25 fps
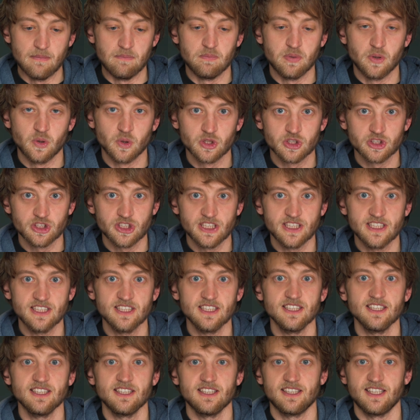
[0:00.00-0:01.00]

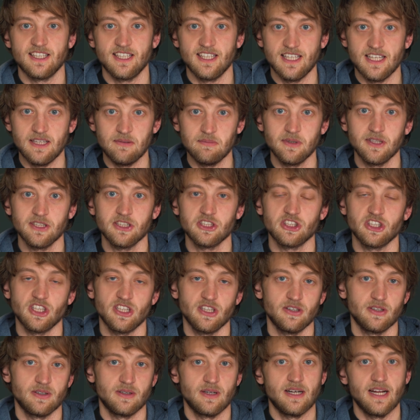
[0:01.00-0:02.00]
pushing the image
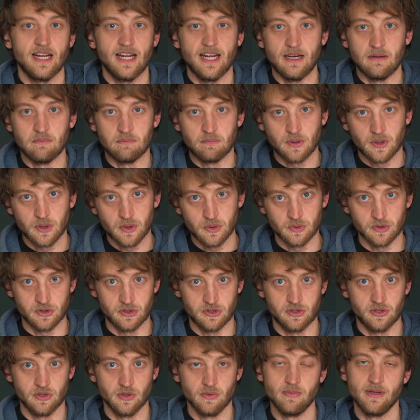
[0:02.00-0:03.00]
in
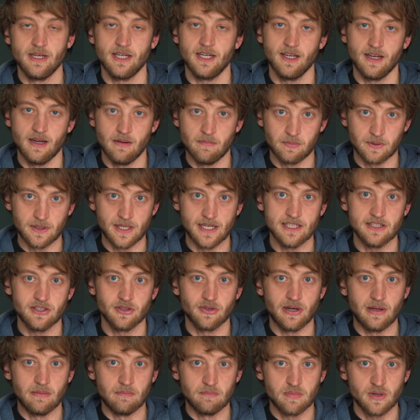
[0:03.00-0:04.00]
post, so making it
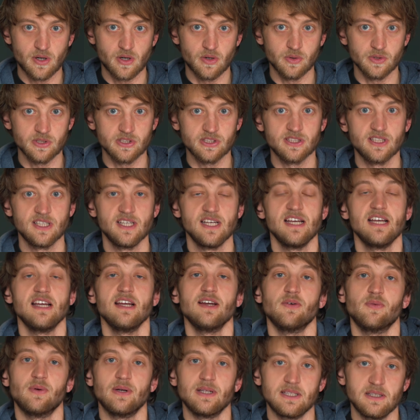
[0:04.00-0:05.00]
brighter in post,
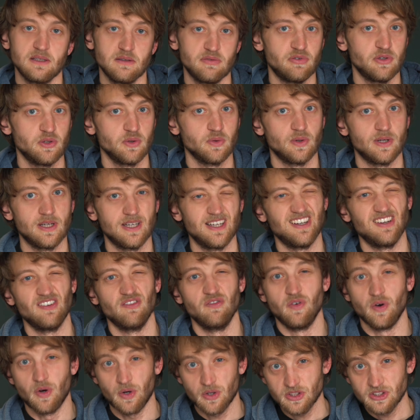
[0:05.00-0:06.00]
will give you a
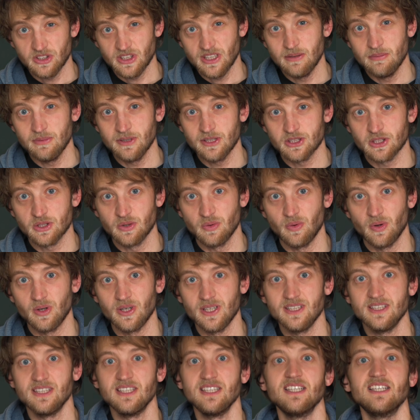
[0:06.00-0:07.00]
worse image
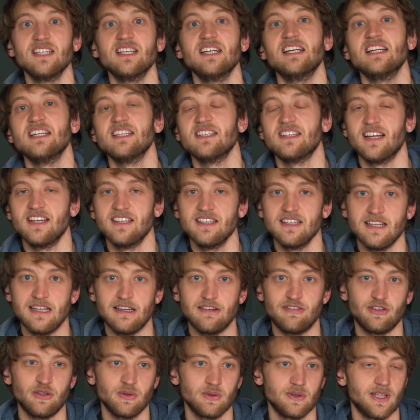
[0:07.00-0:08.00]
quality than
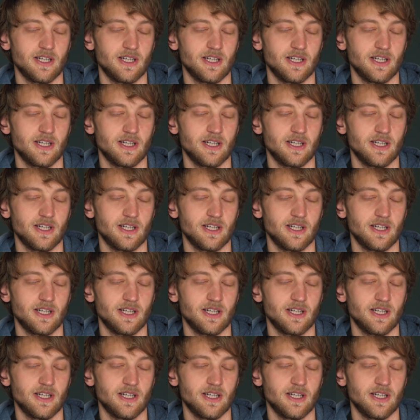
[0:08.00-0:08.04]
if you